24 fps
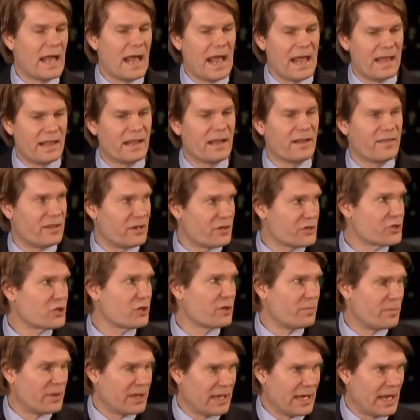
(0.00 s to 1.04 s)
and that there
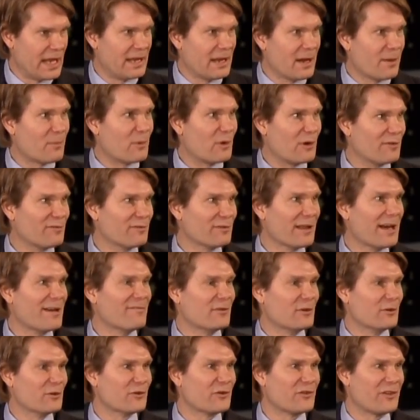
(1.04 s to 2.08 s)
should be a number of
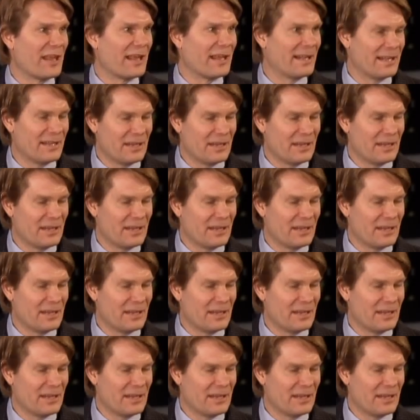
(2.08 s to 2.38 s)
levels that,